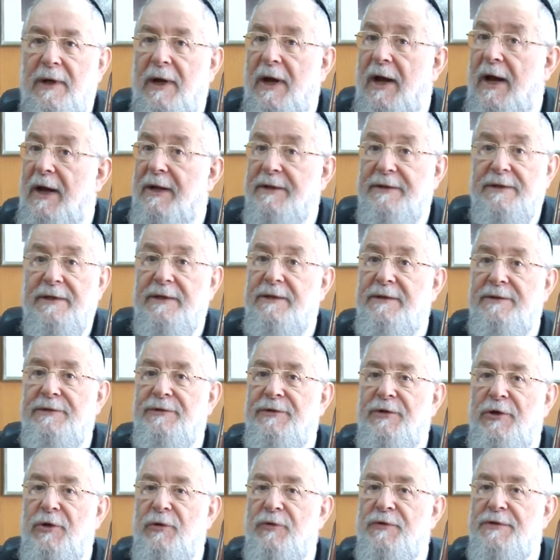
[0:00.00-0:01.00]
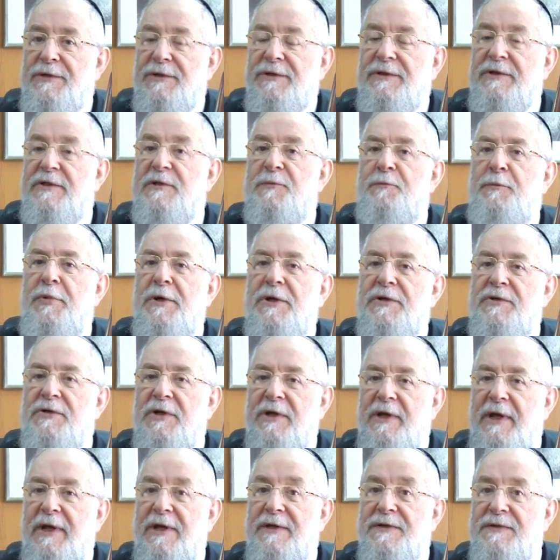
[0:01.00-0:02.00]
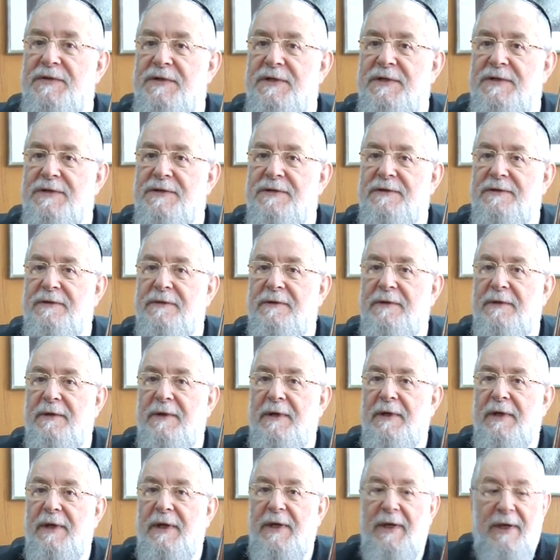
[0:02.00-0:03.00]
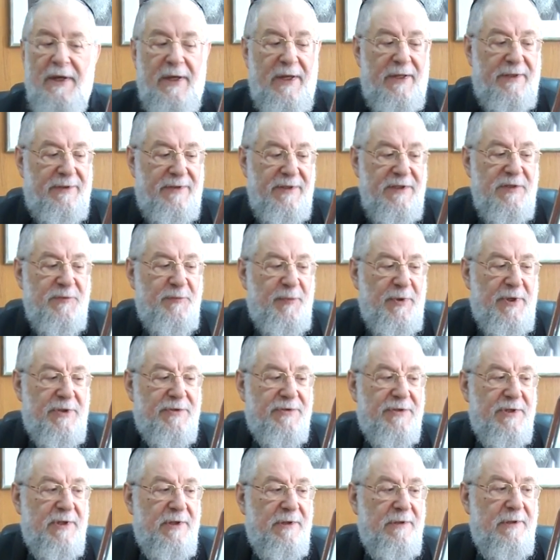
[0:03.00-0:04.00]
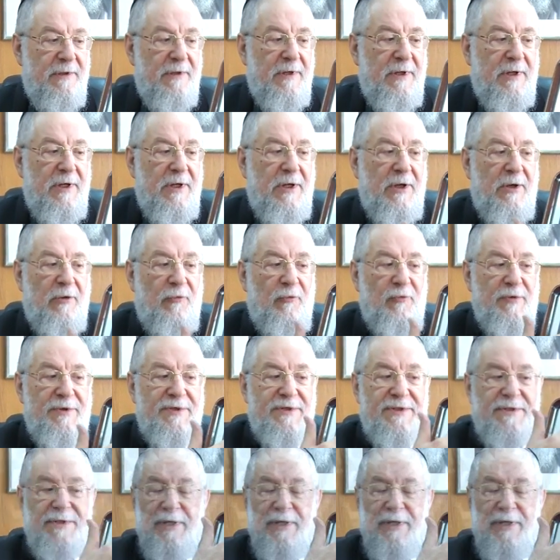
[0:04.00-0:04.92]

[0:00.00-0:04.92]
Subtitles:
I didn't know that this picture exists. And this picture, with